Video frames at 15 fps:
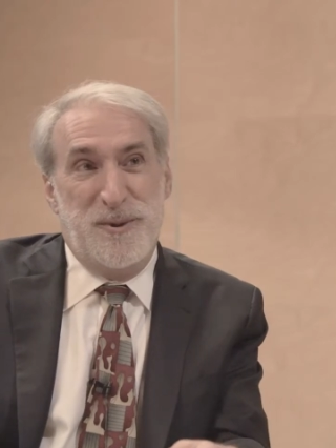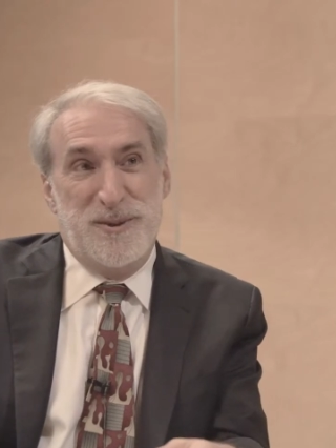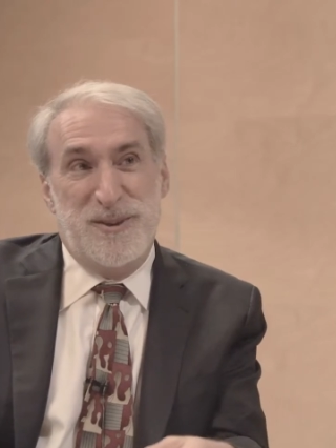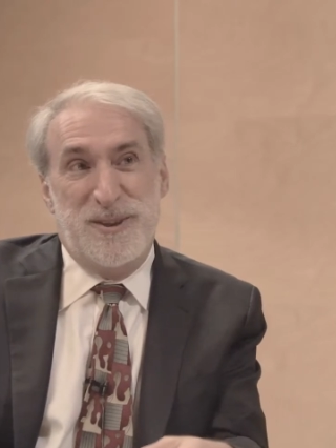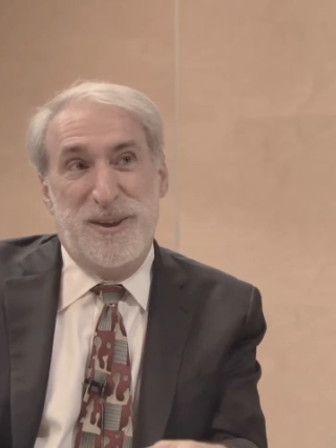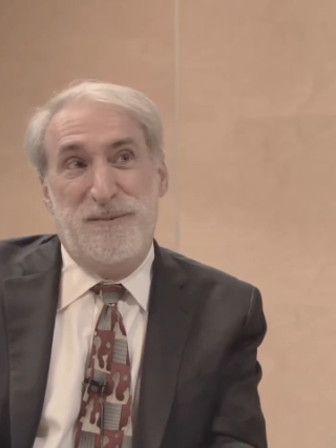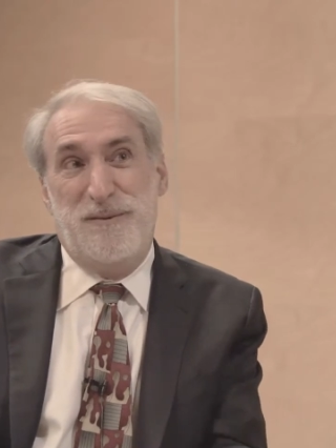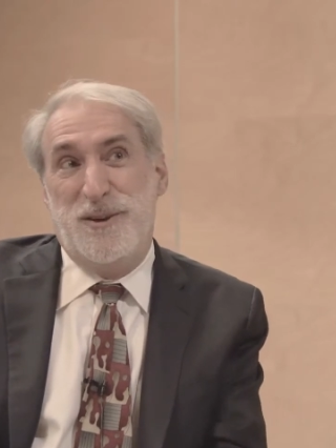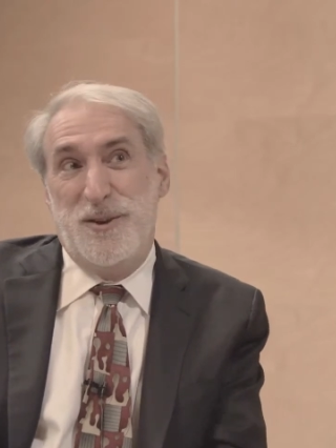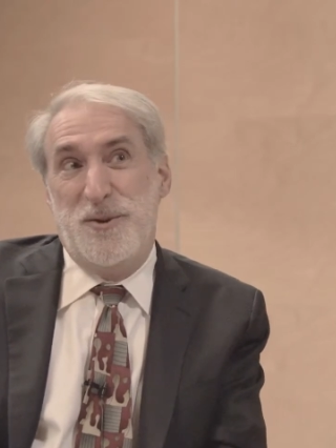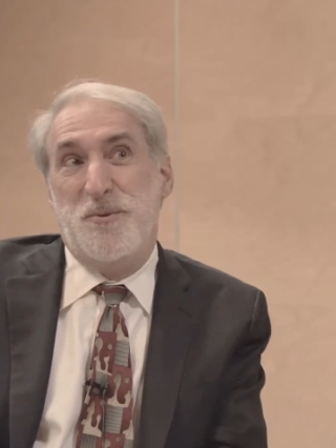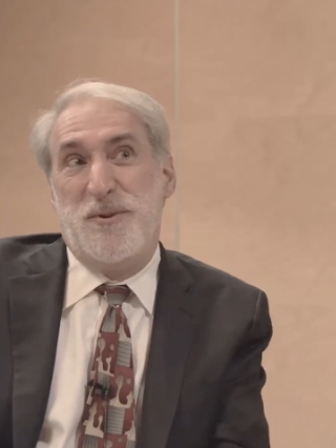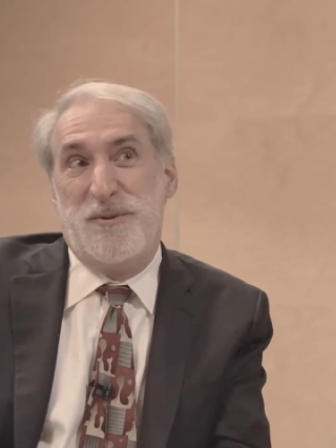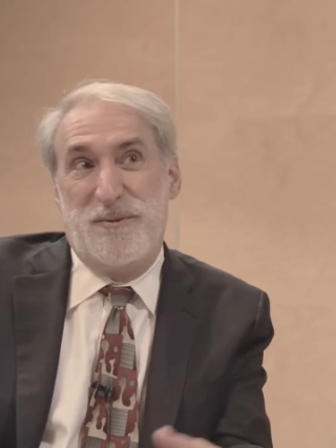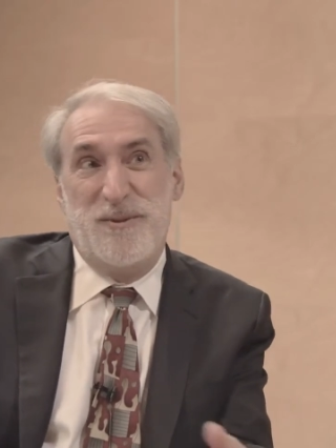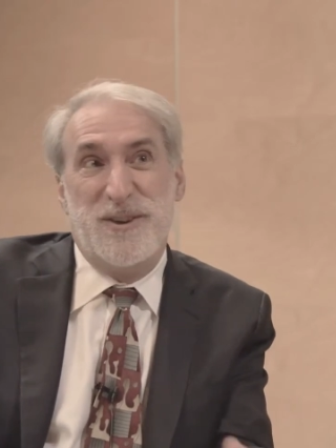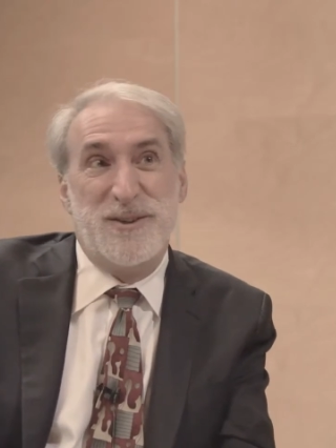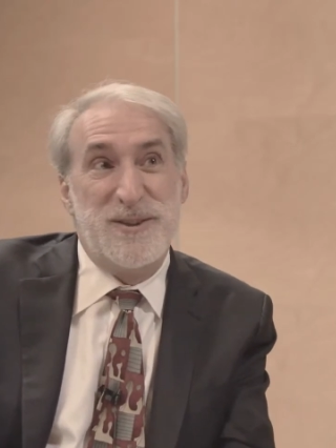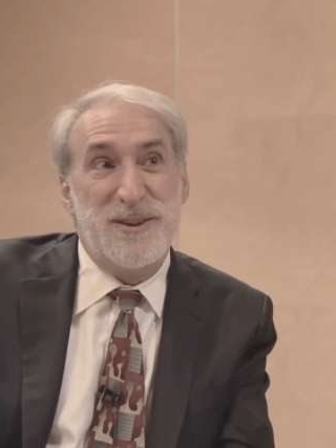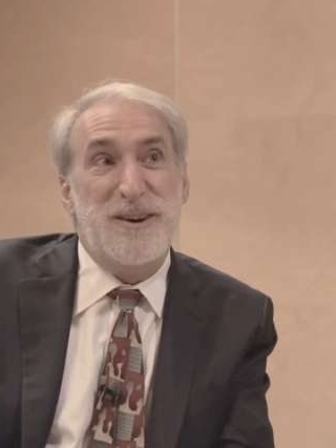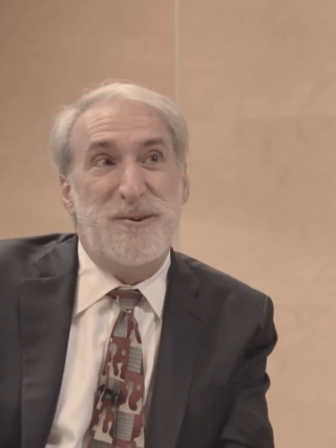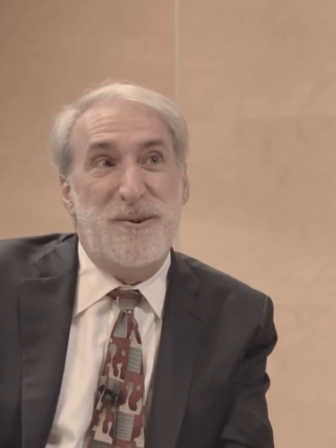It's giving you a
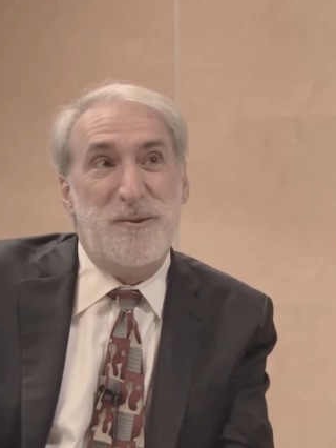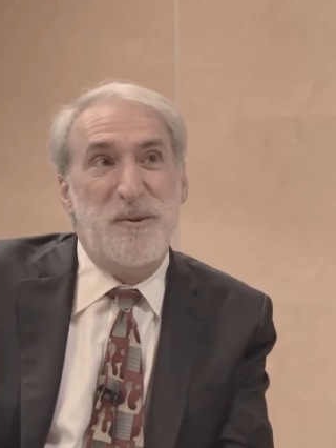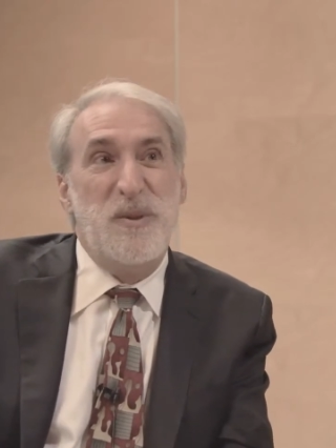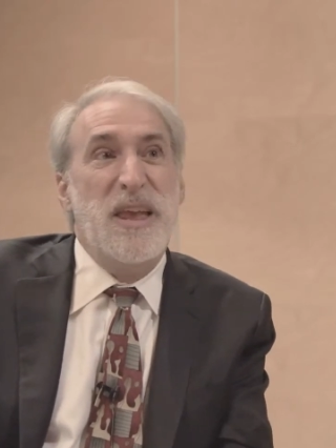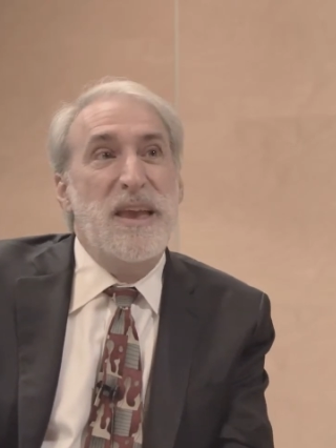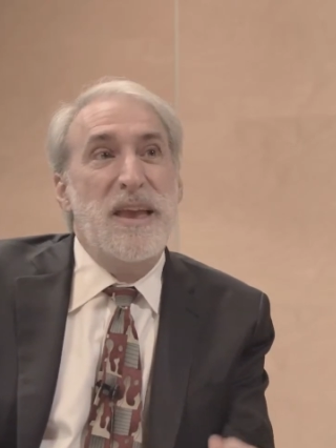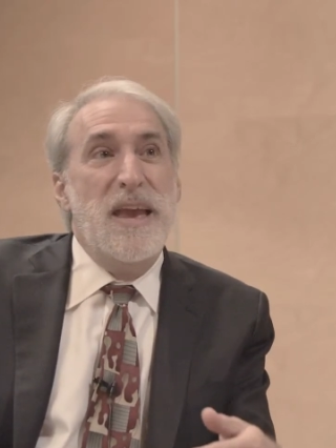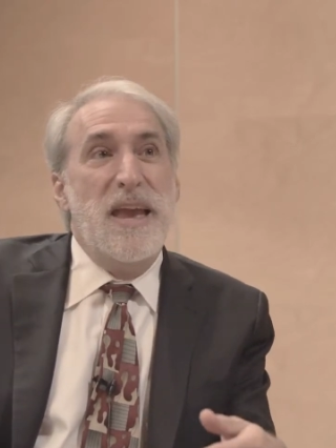result.